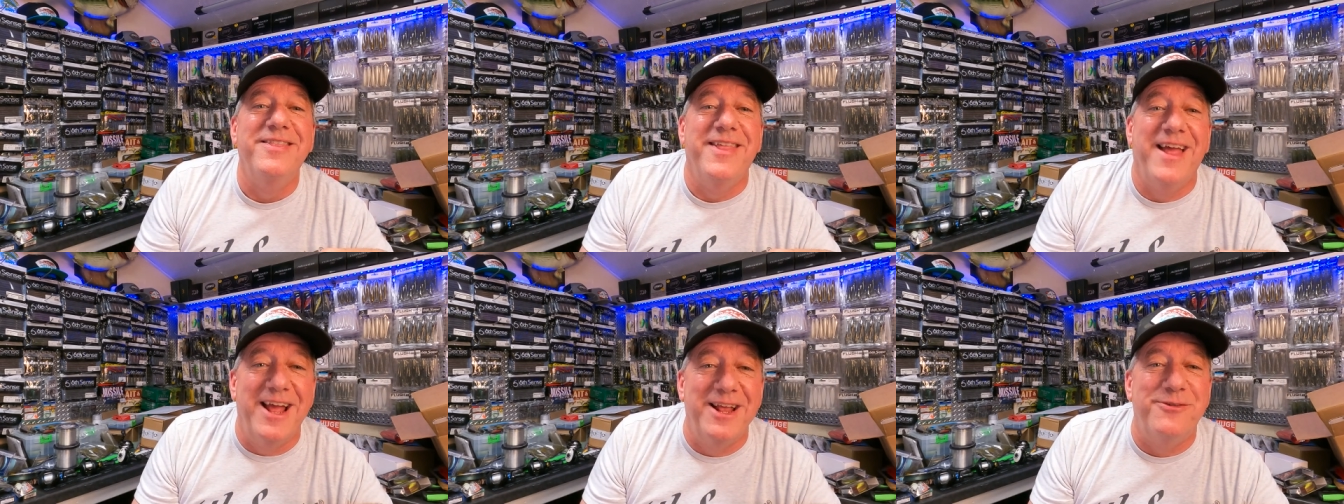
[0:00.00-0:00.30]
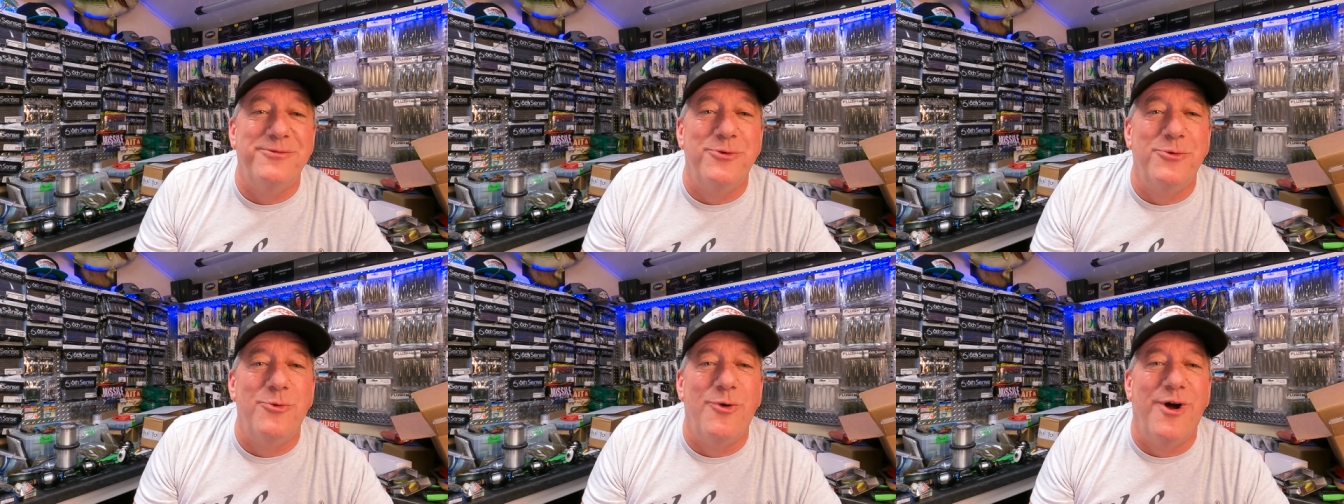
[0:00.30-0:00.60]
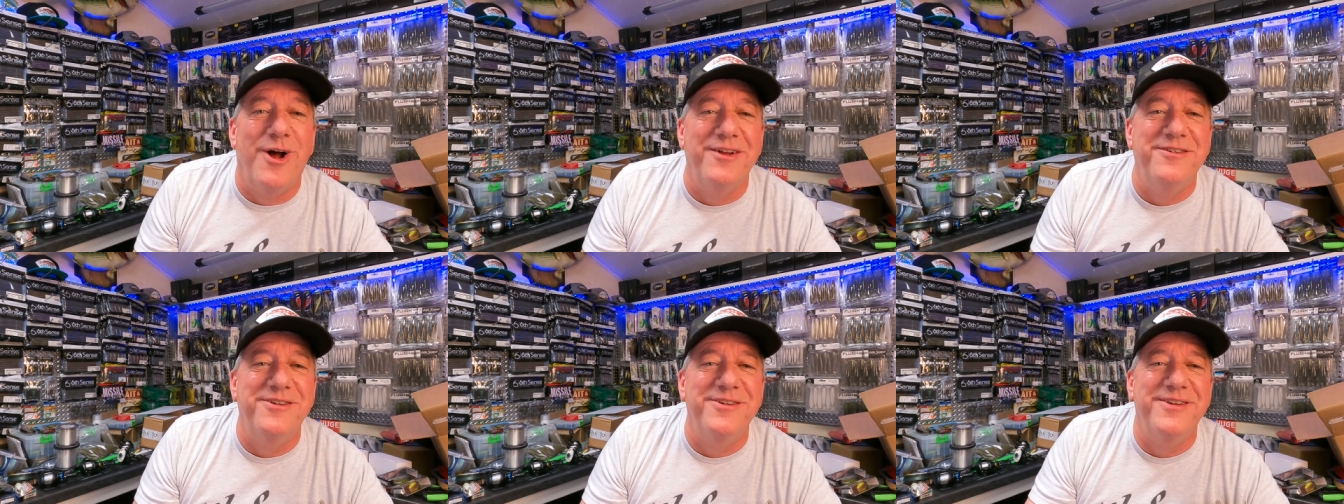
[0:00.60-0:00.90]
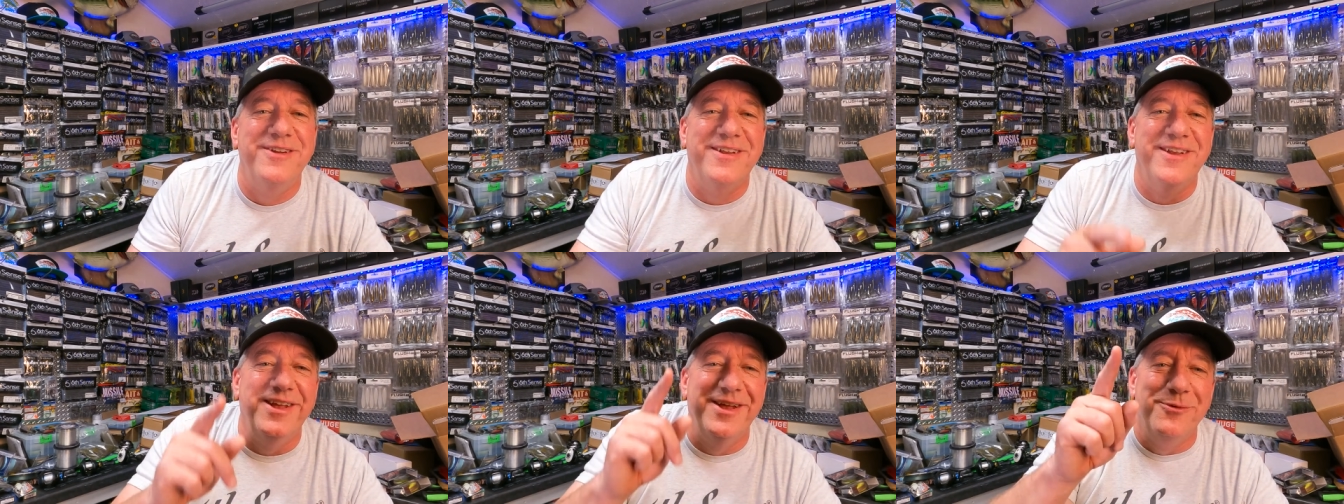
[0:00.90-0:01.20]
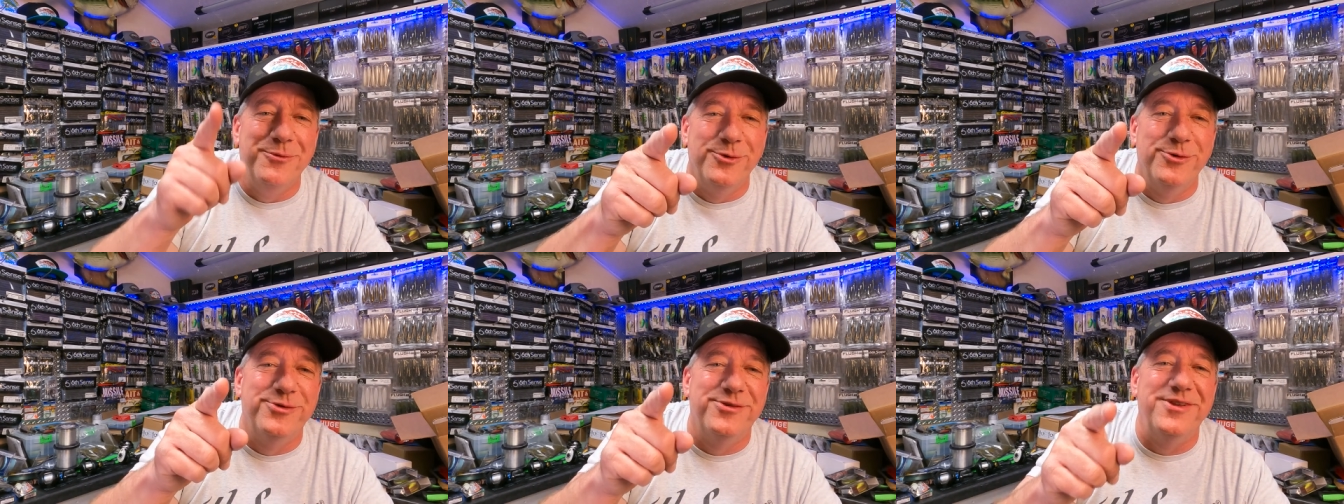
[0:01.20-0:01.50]
Thanks for watching,
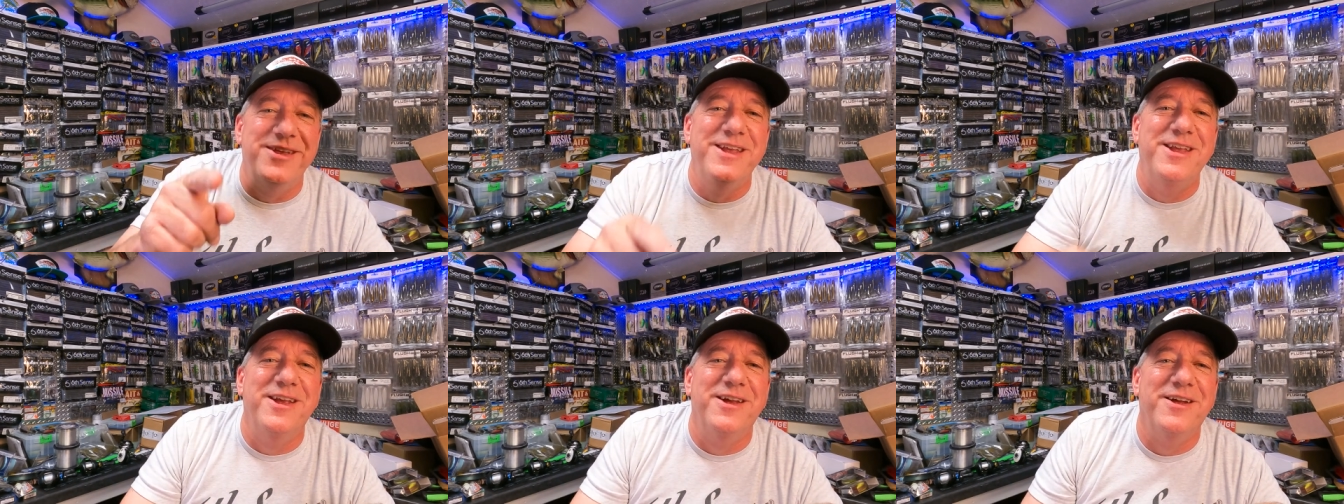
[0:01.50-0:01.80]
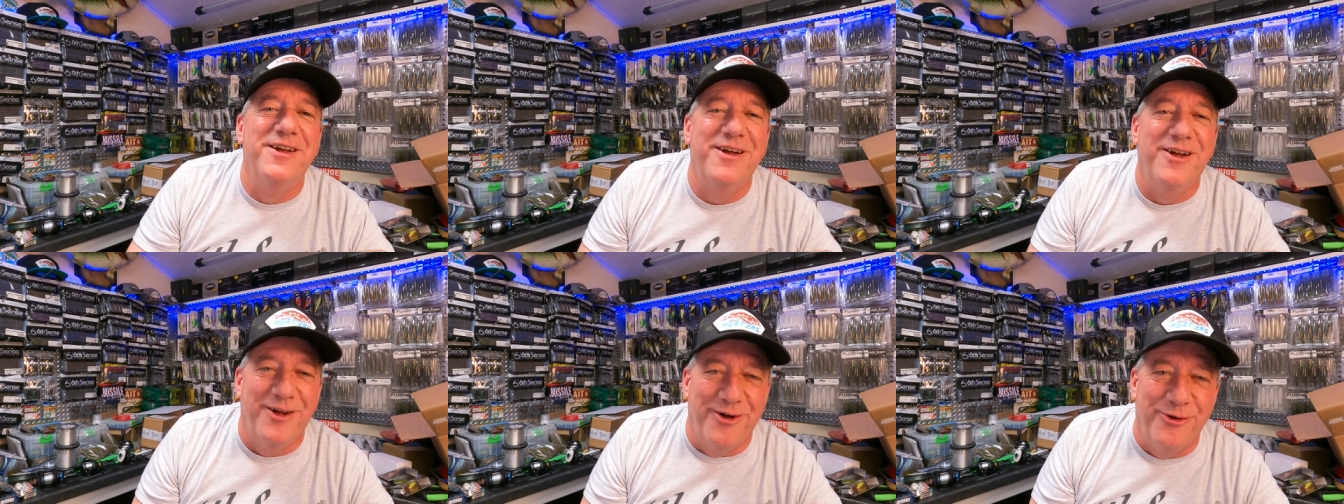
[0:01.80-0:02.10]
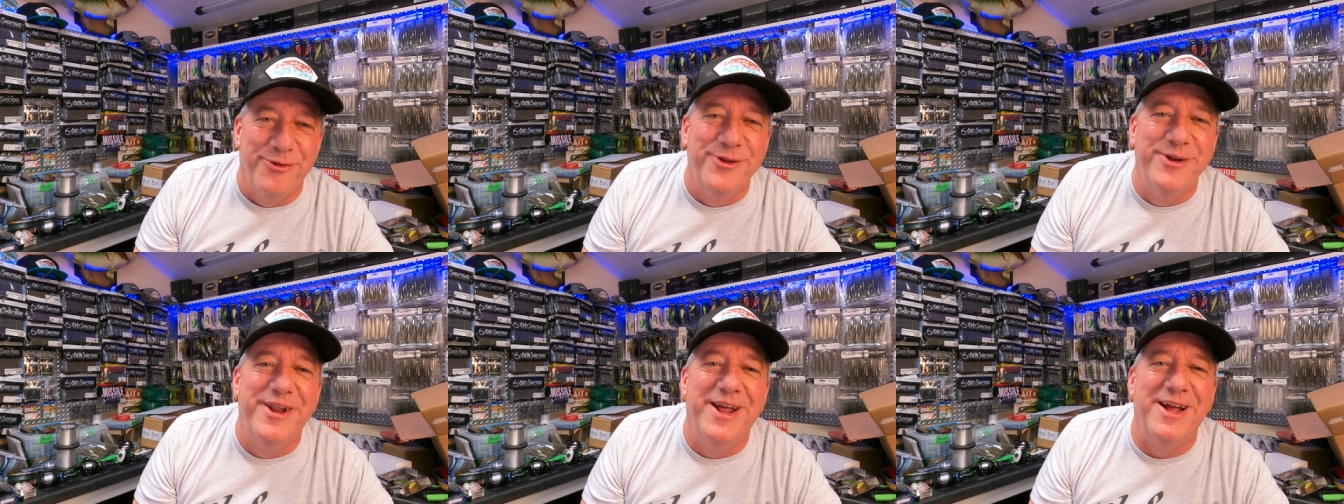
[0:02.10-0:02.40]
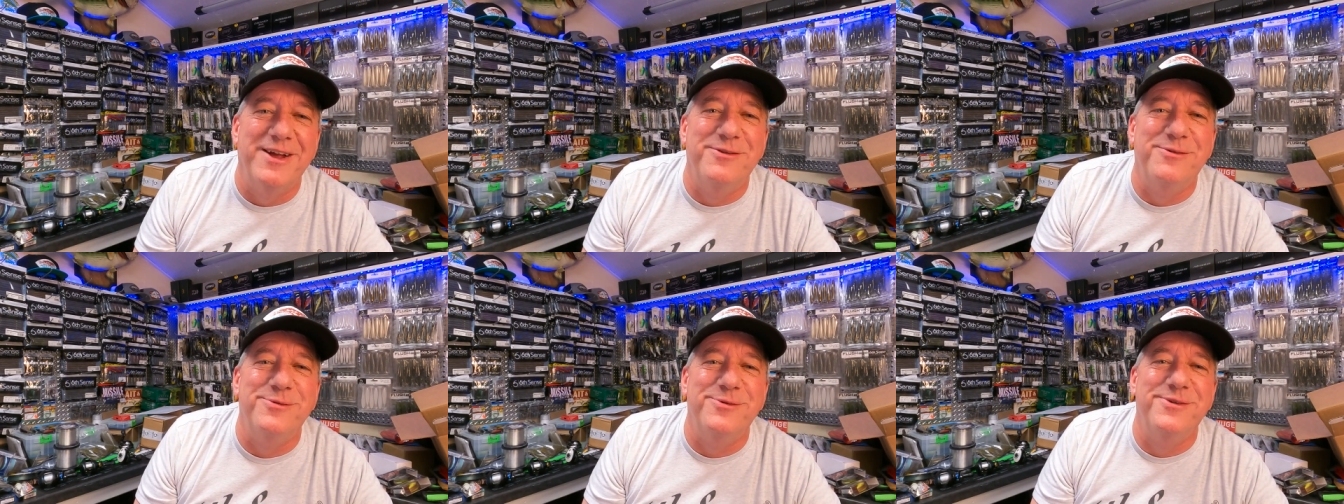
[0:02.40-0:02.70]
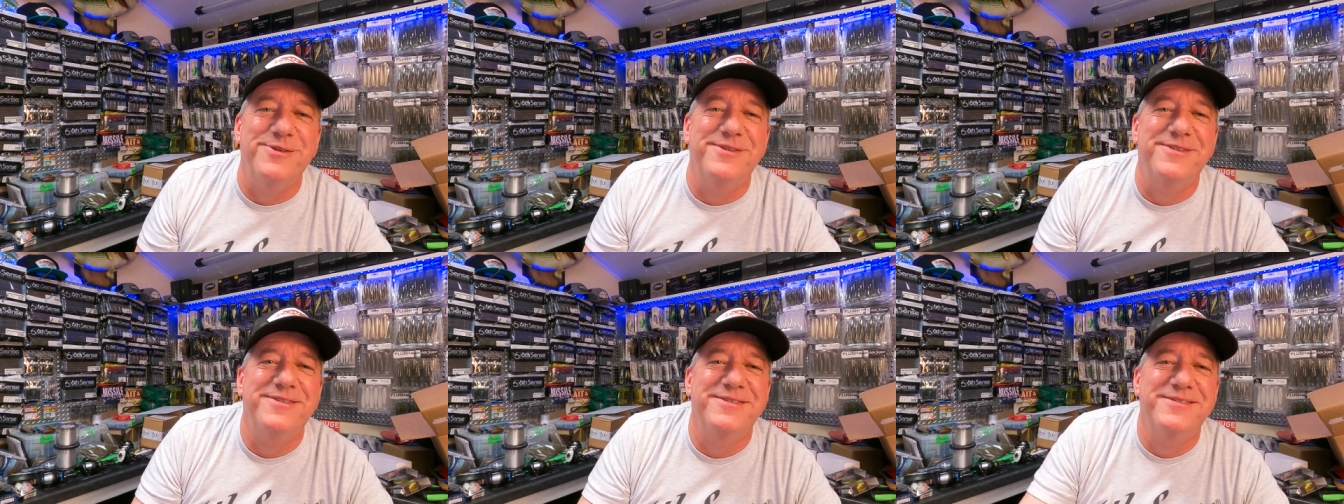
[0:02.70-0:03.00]
and we'll see you on the next
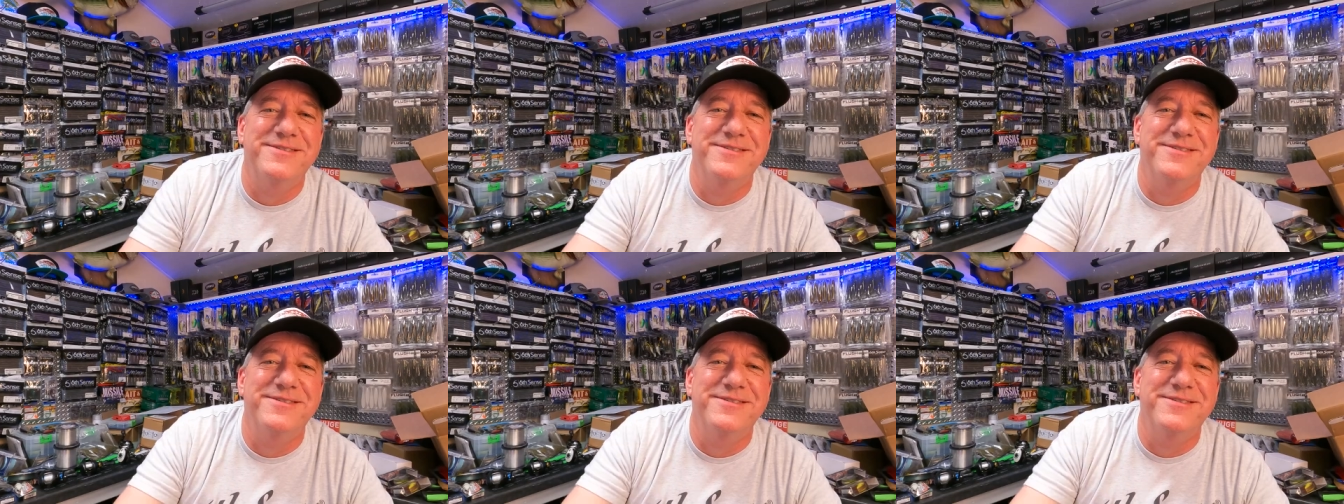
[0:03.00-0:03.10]
one.